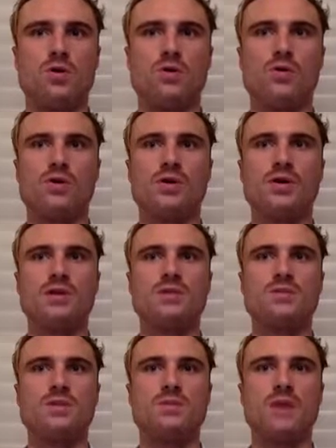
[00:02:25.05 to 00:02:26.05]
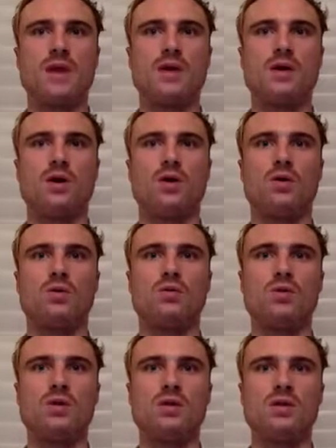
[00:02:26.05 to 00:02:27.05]
ordering has been made a whole
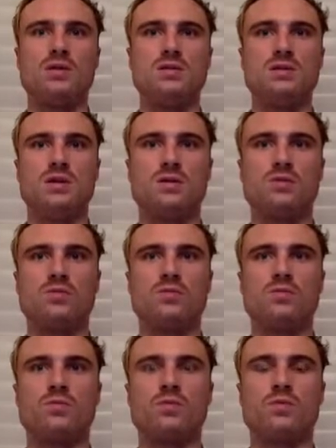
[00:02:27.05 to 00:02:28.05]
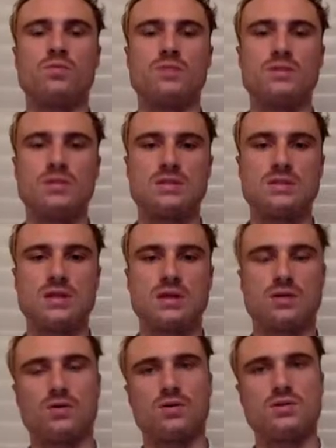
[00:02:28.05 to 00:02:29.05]
lot easier through improvements in
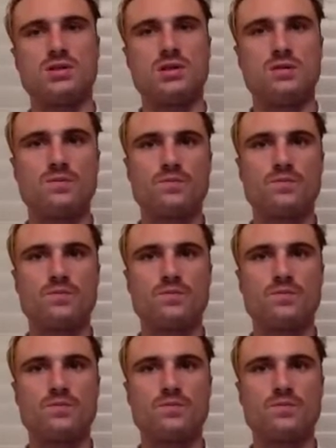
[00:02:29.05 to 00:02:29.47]
technology.